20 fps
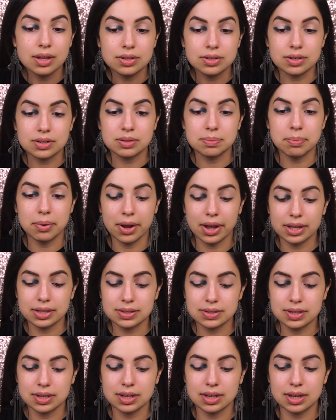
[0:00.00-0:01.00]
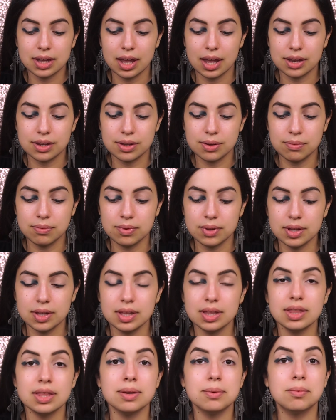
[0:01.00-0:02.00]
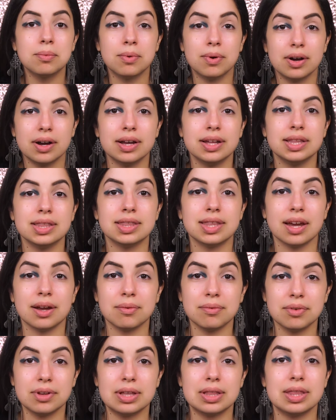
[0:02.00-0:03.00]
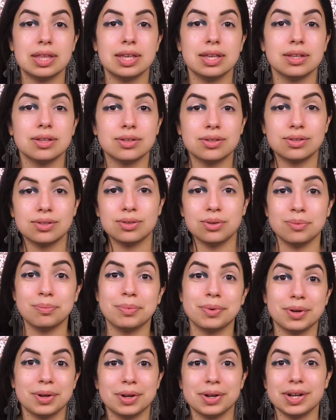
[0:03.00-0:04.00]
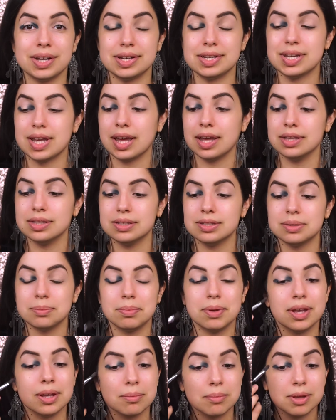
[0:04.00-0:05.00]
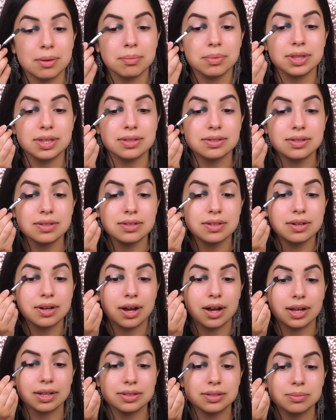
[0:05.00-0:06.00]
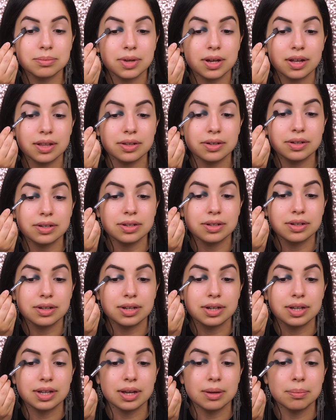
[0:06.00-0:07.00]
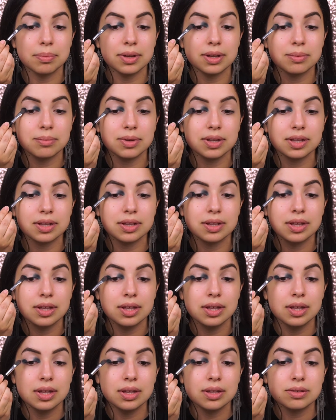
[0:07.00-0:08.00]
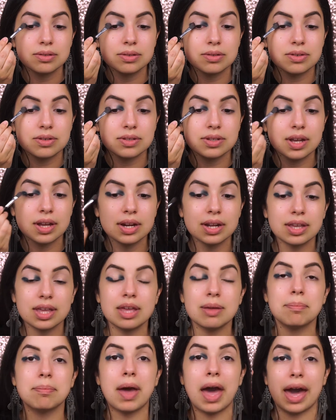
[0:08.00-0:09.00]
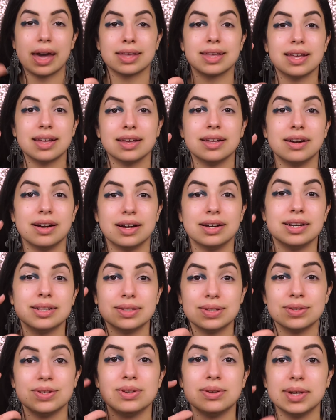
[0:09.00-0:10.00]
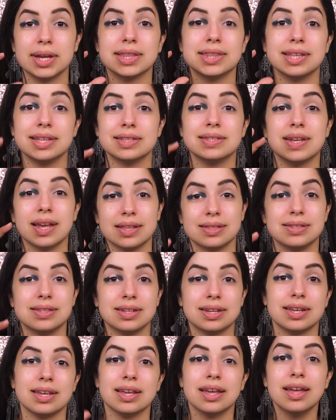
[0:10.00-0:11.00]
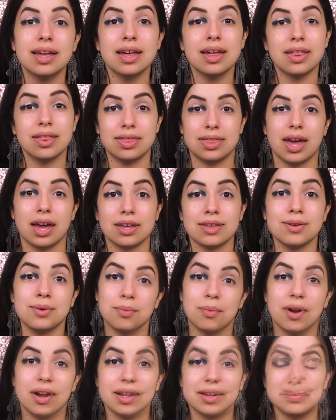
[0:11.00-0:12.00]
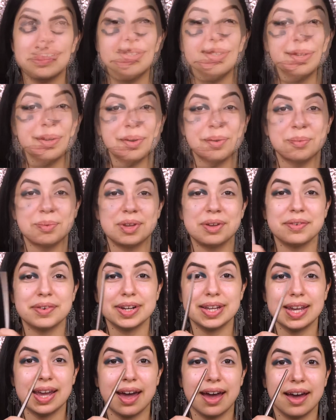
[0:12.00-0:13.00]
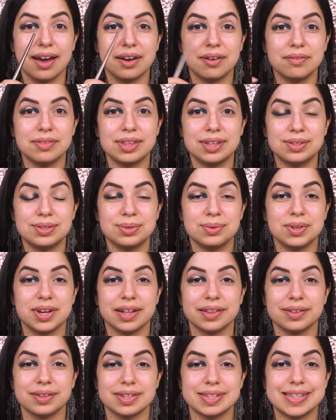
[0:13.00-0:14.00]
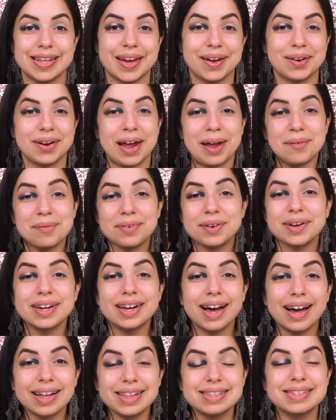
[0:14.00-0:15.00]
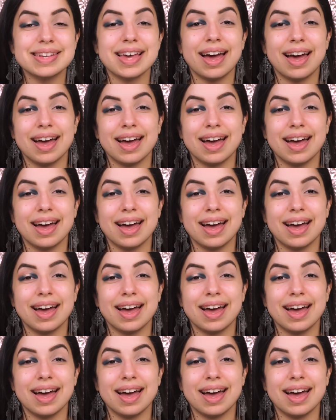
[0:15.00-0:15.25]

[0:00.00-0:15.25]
Just press it, and you really want that really super intense pigment. But this is an awesome color and you're gonna get pigment. So just kind of keep packing it on until you get the intensity that you want. So we already have the two colors down. I forgot to